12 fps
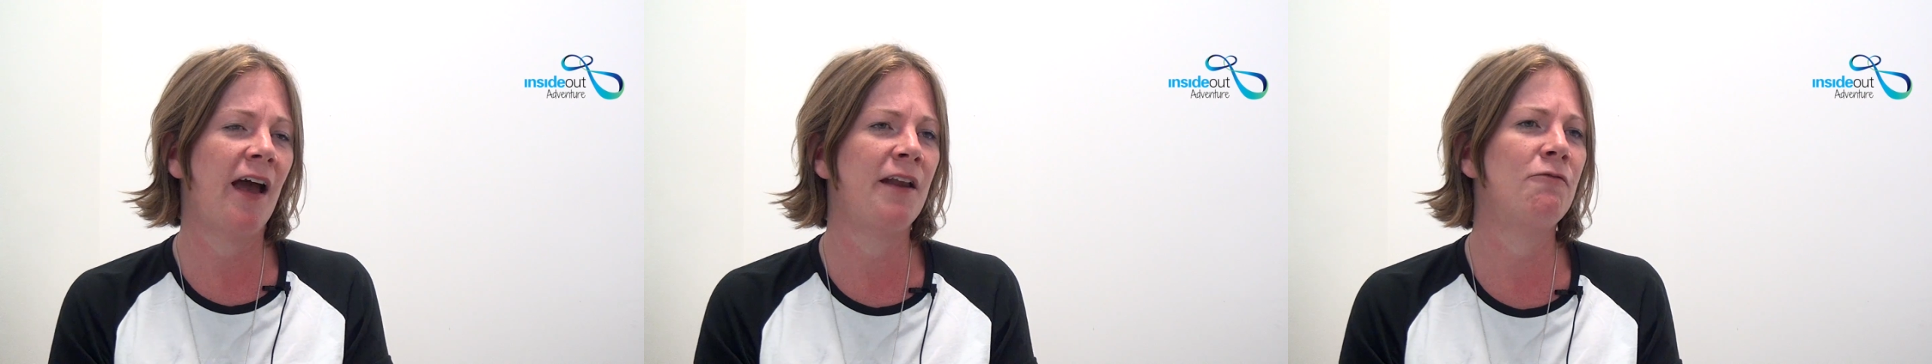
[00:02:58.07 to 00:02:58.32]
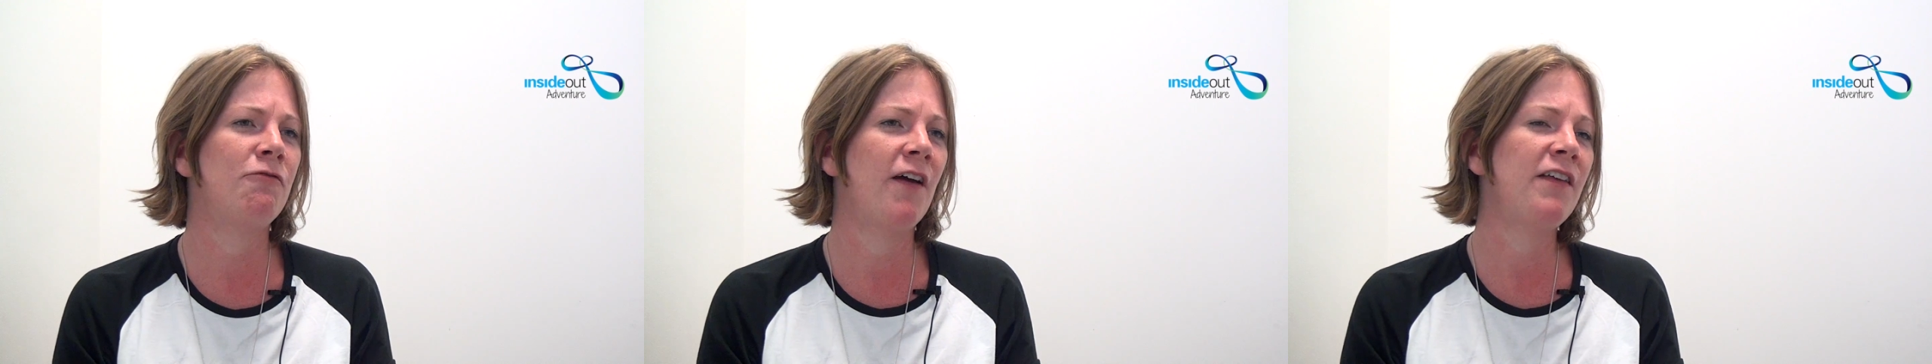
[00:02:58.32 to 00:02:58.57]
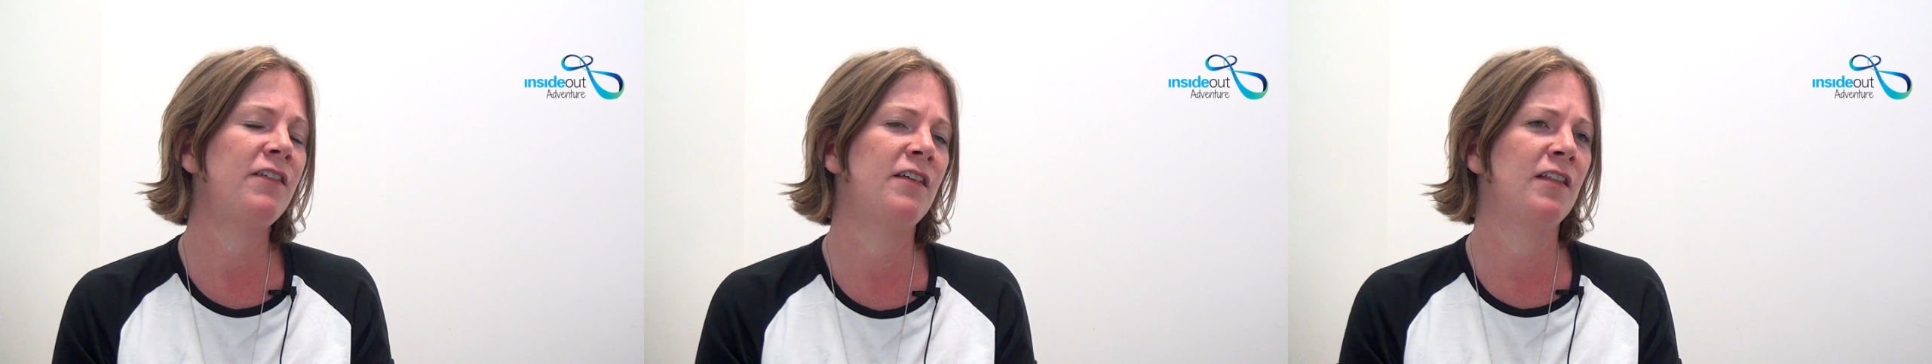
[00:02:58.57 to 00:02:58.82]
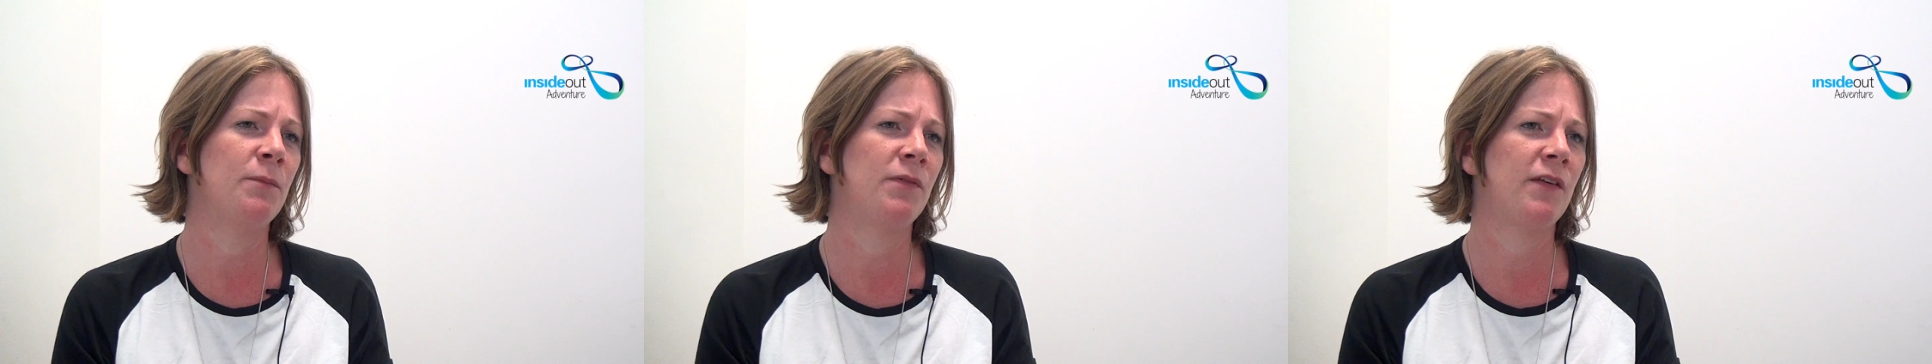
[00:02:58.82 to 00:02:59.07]
and invest
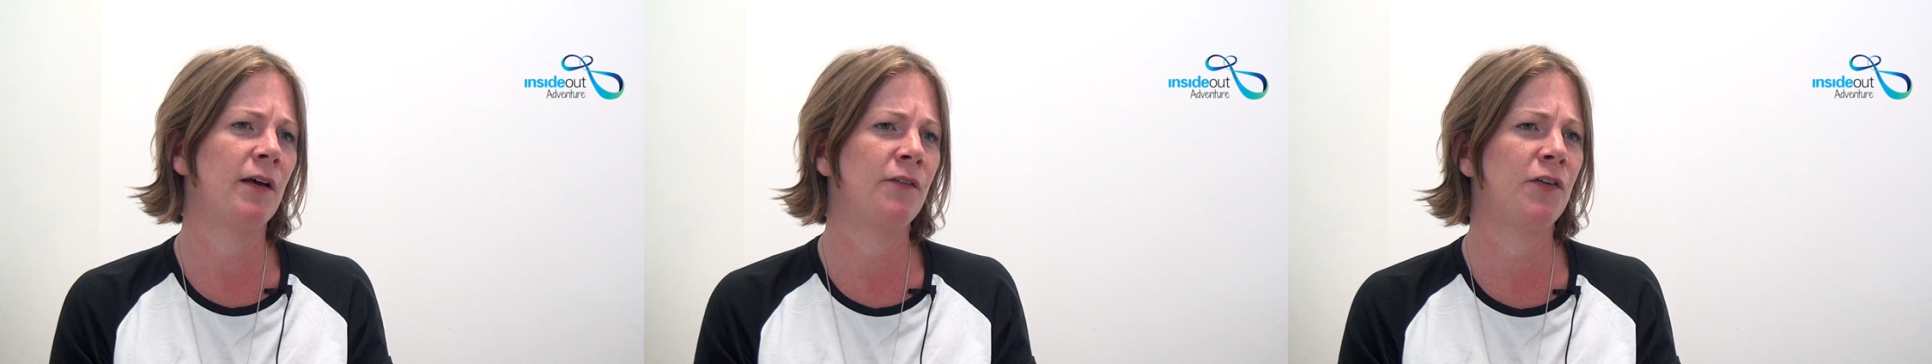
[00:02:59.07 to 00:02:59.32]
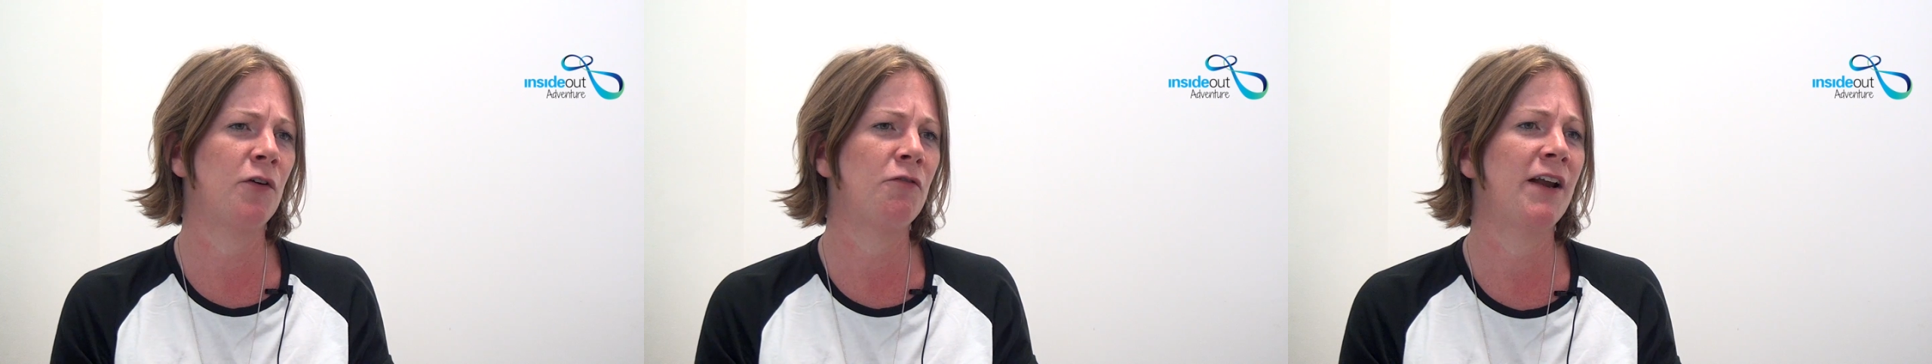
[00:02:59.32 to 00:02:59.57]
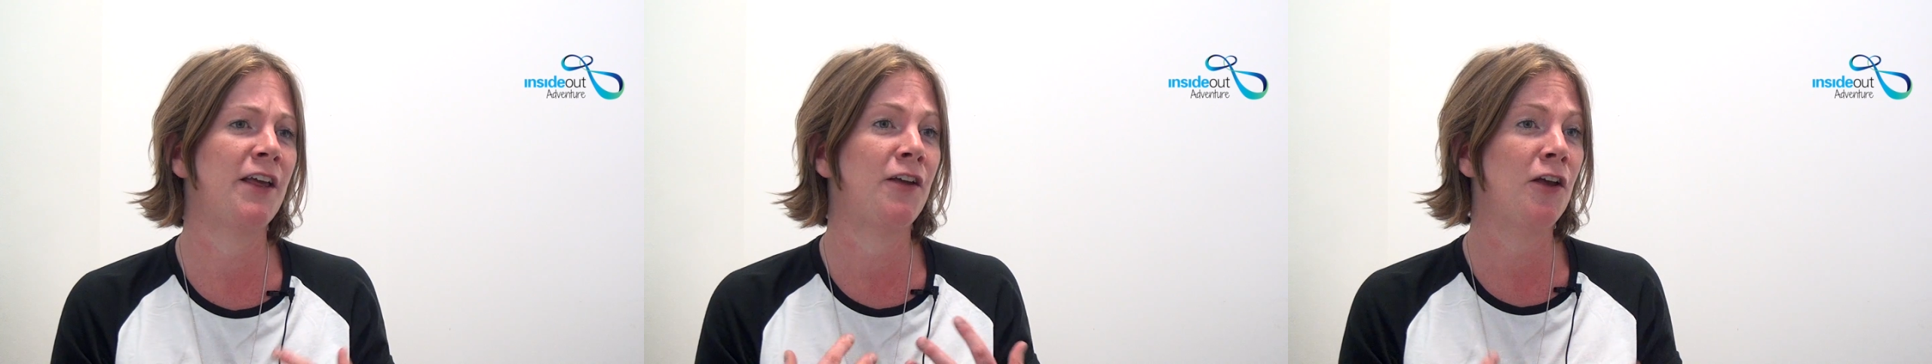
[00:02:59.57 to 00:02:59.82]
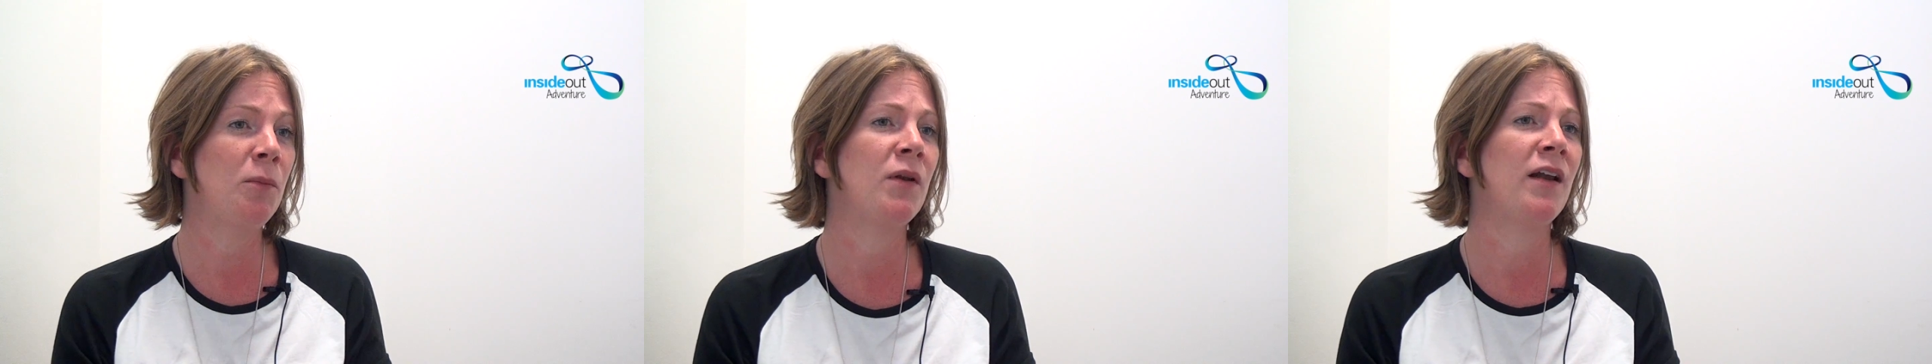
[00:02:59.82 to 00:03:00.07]
in themselves in a really
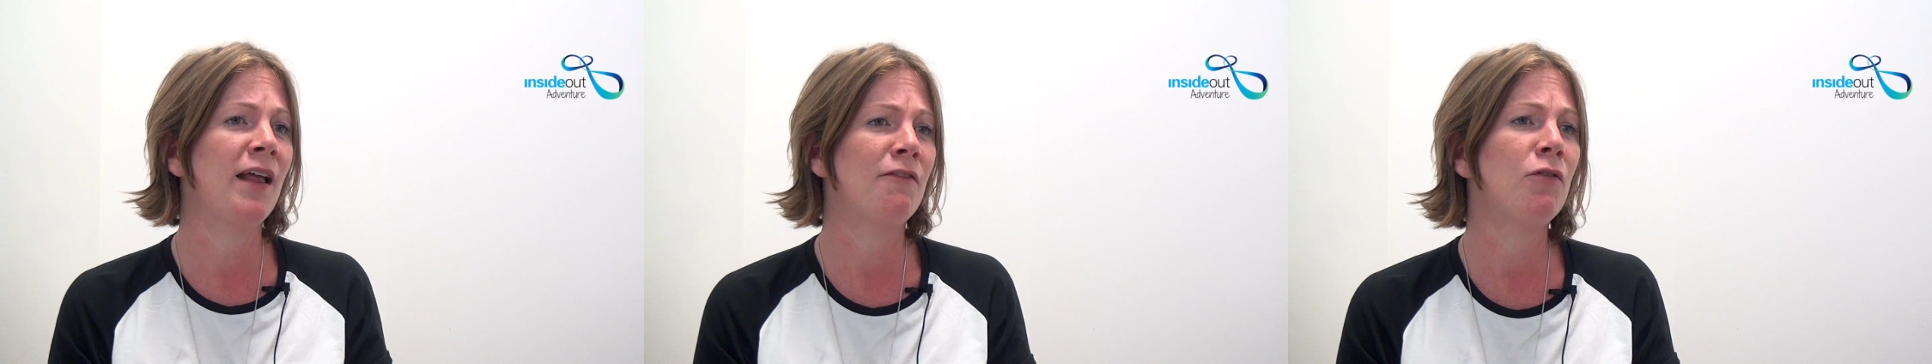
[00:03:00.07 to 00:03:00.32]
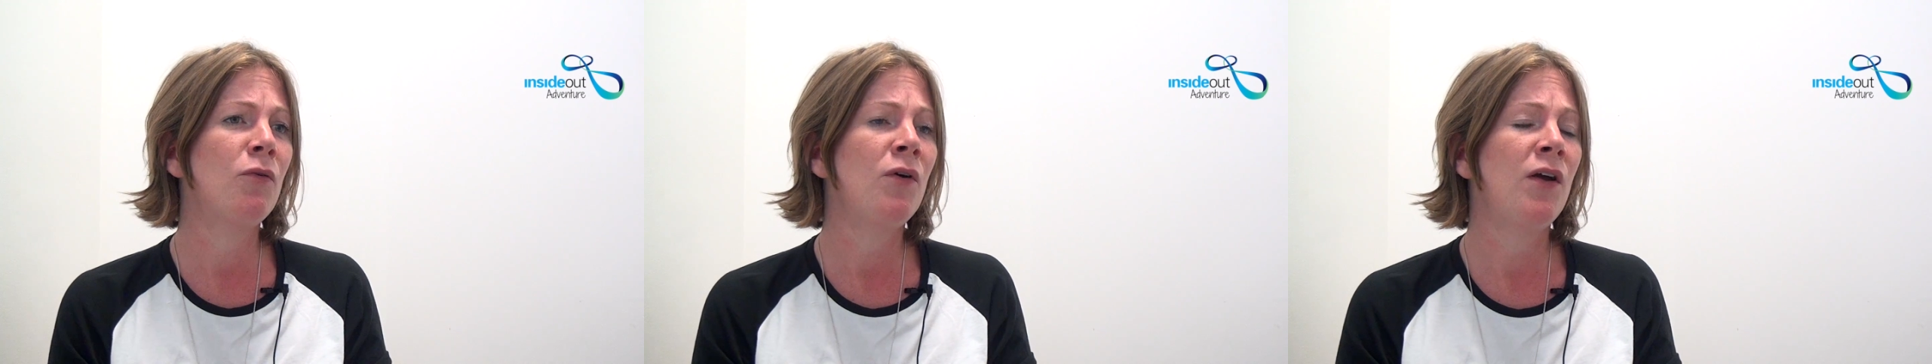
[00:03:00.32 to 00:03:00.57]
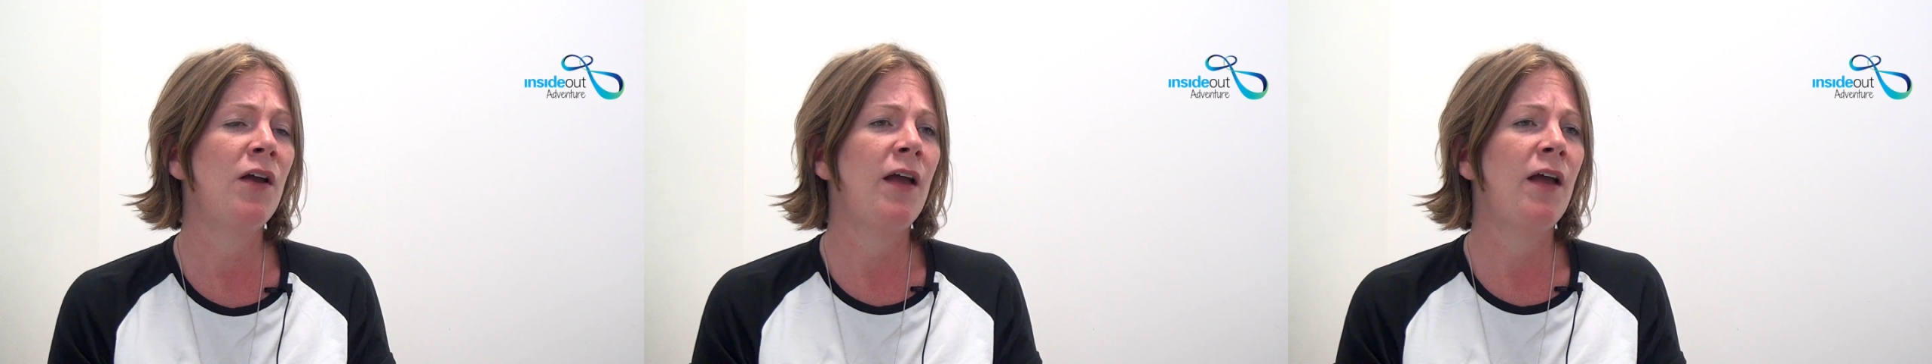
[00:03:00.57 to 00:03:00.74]
human level.